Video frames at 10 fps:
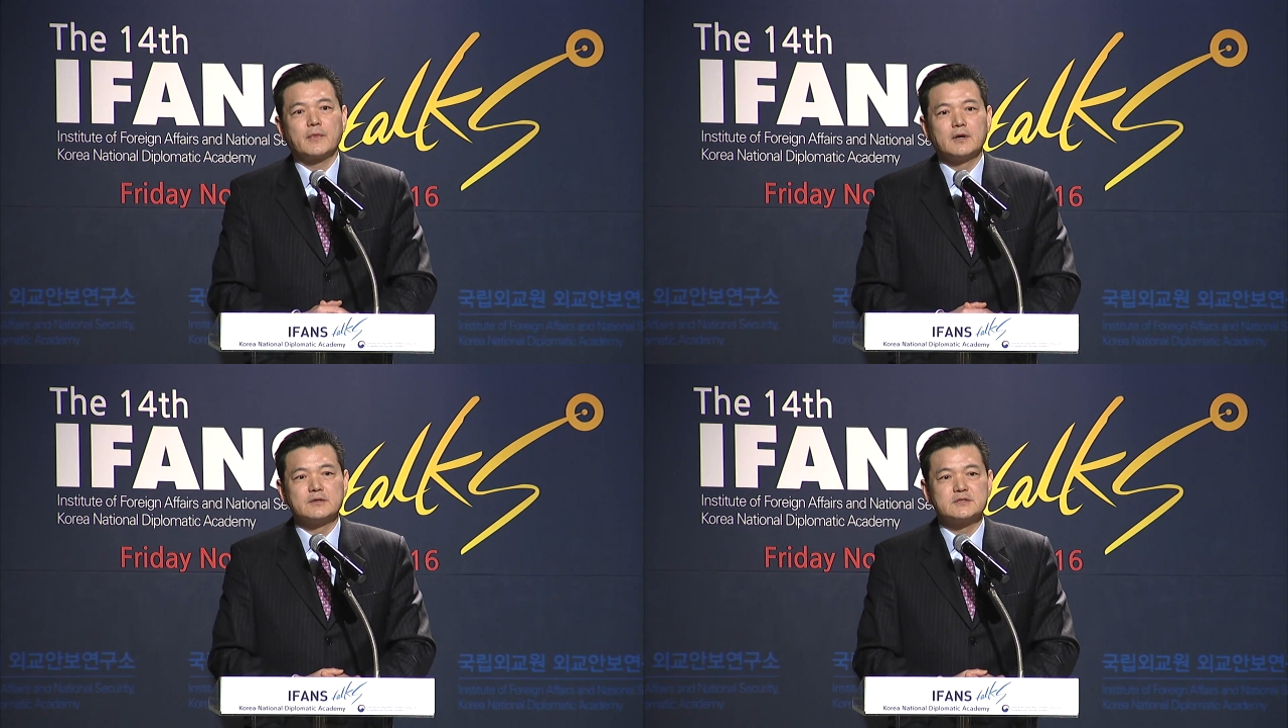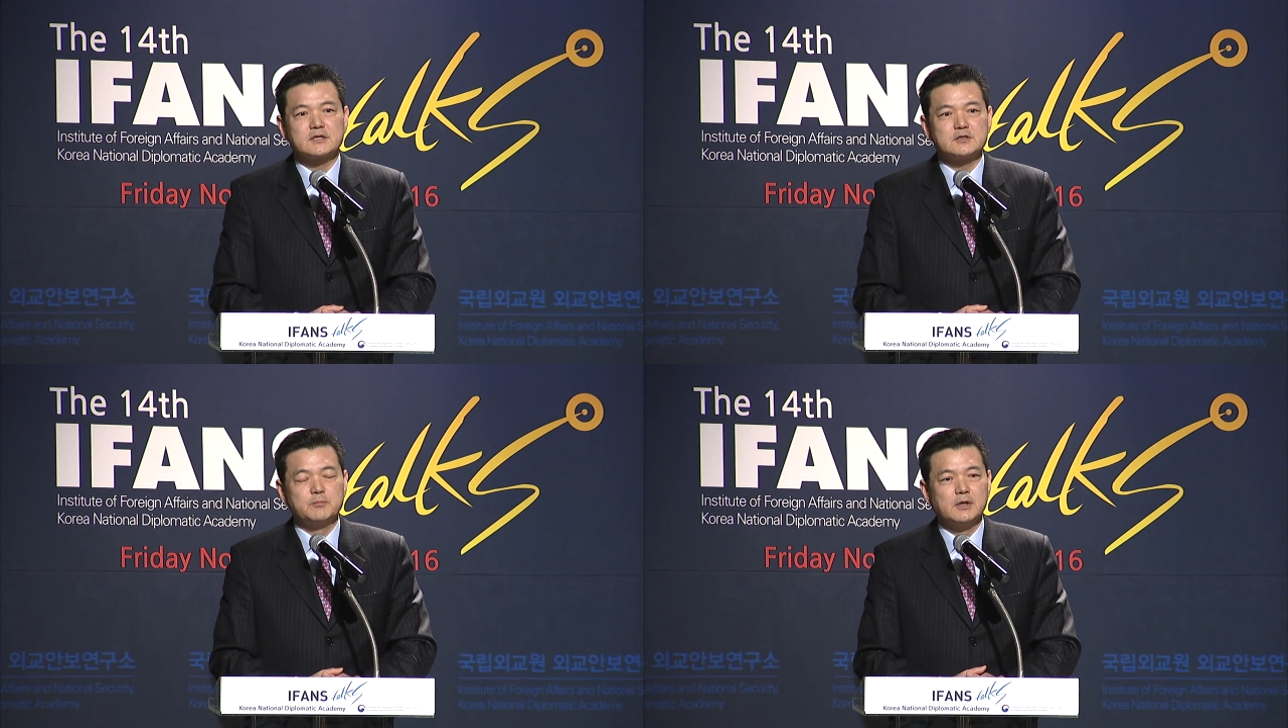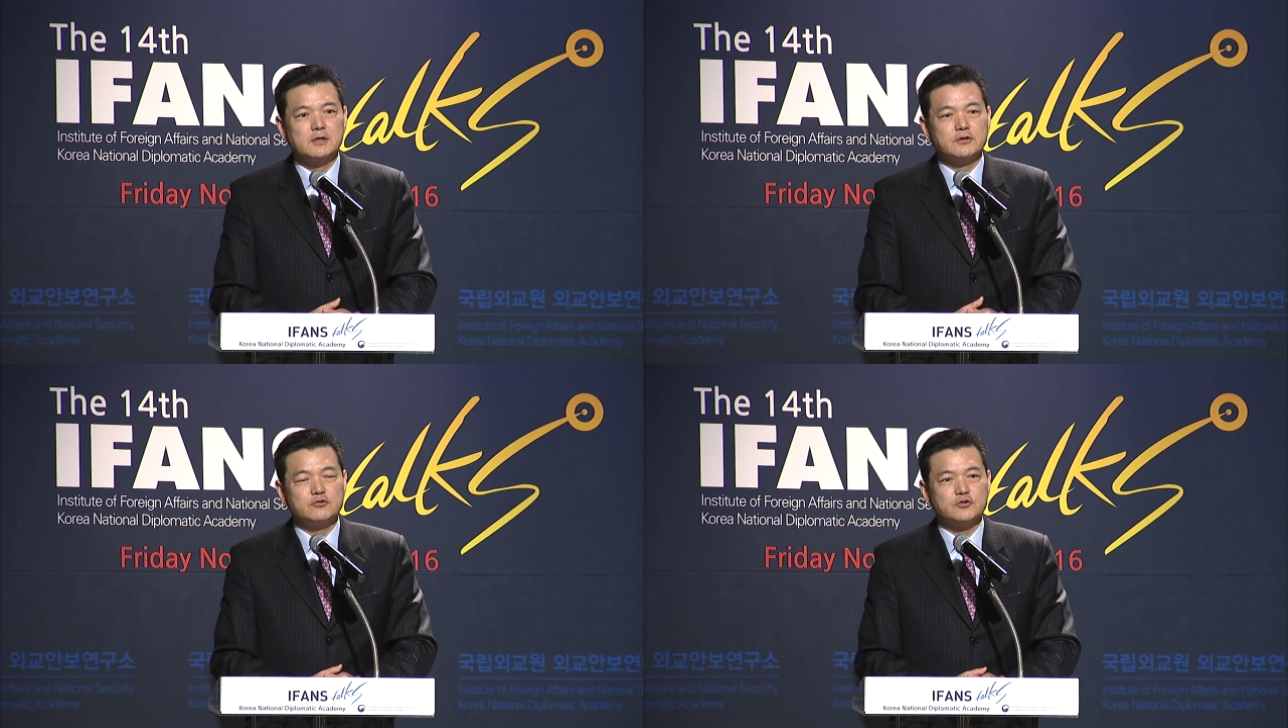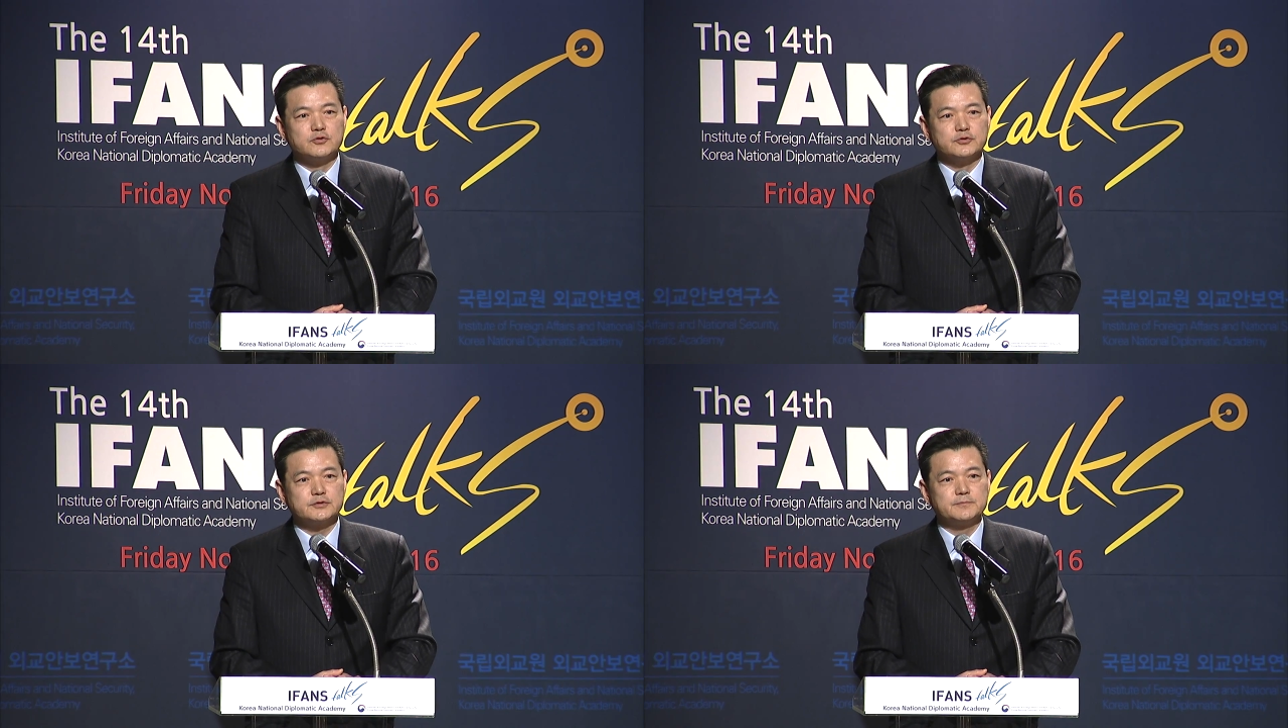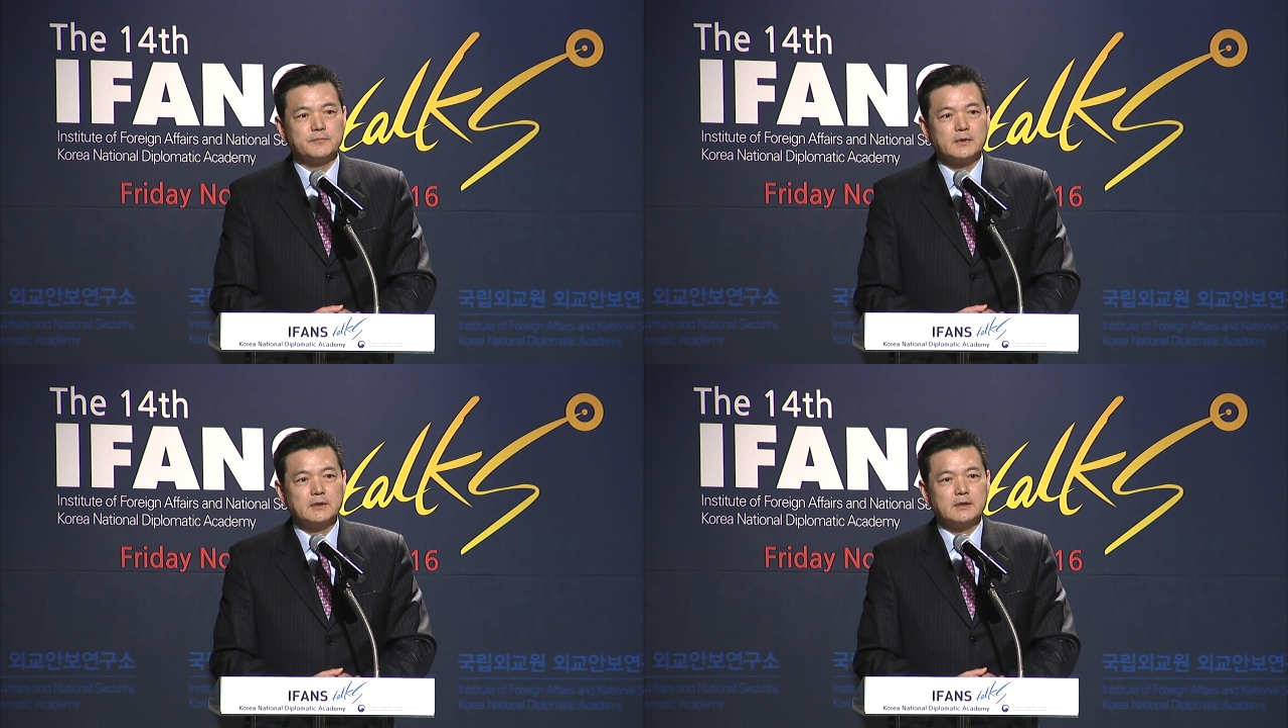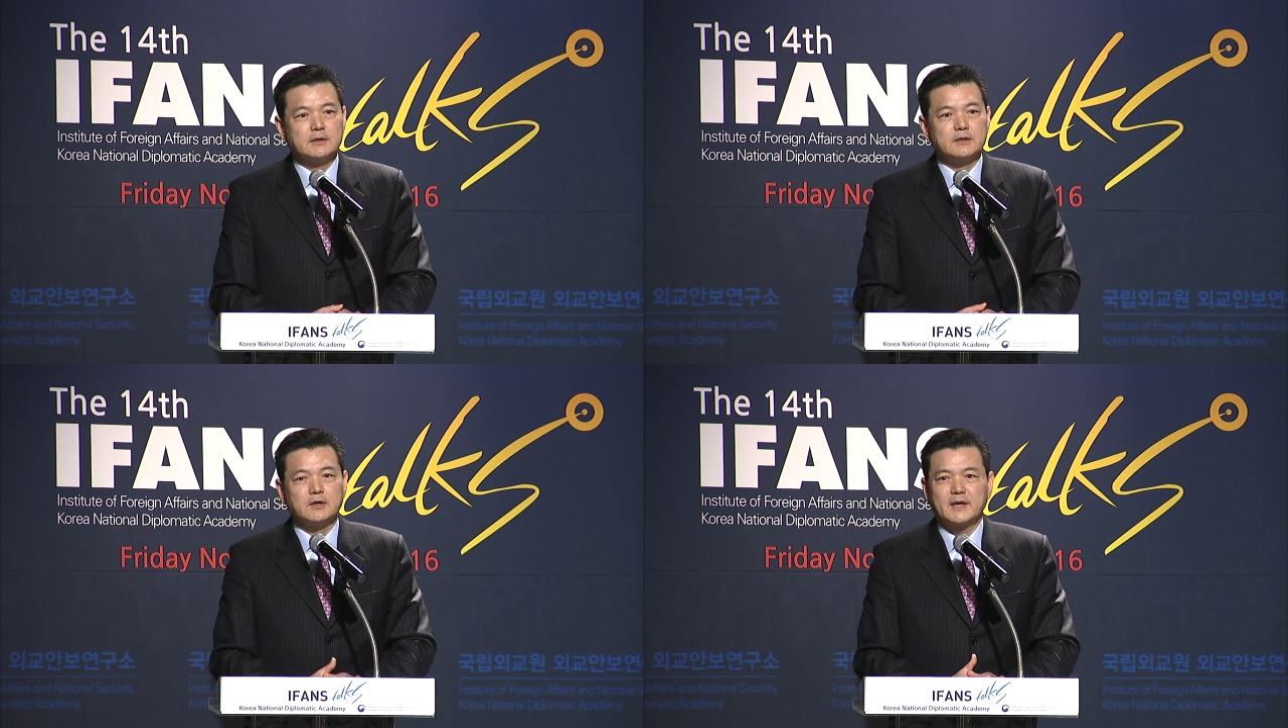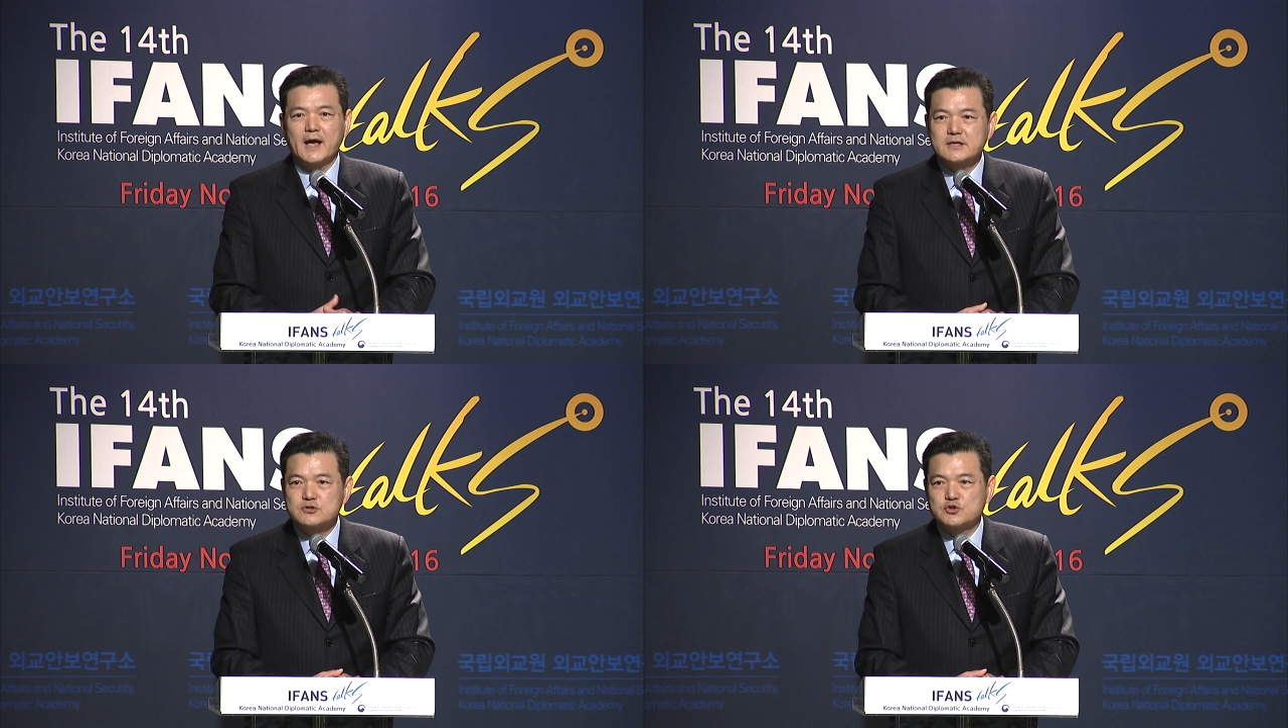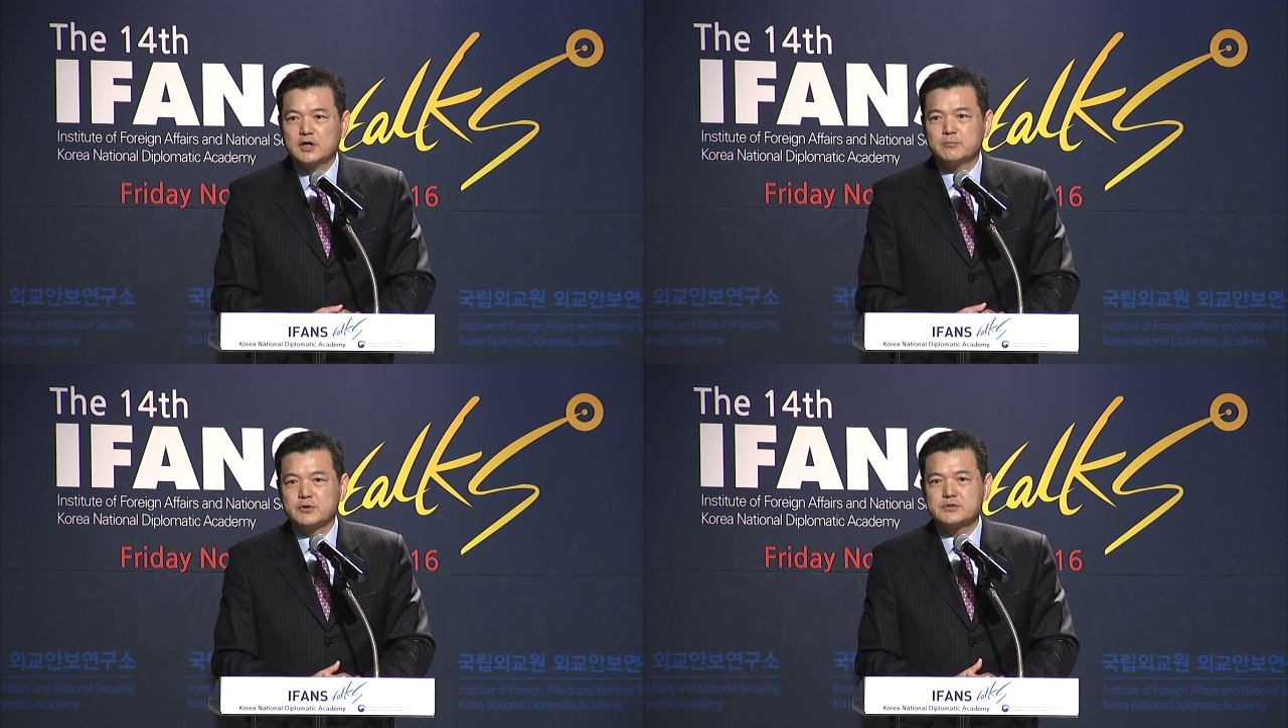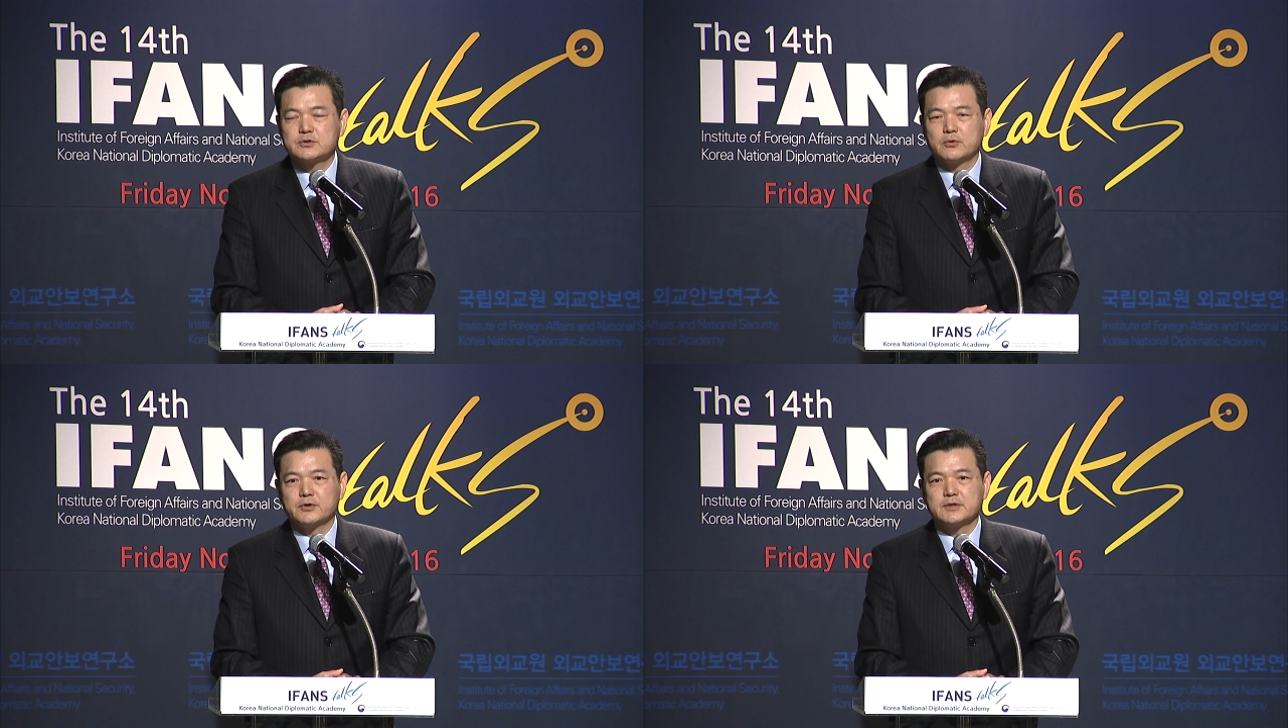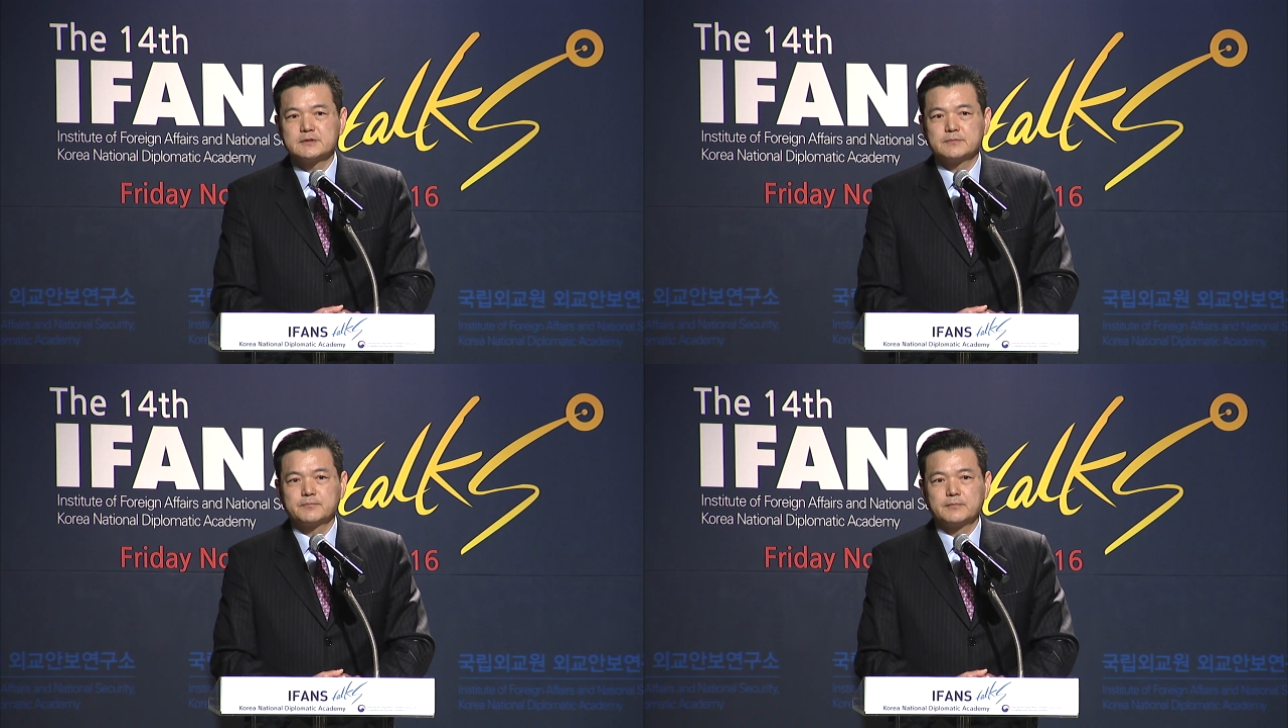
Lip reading: 6 million Jews, the gas chamber stories.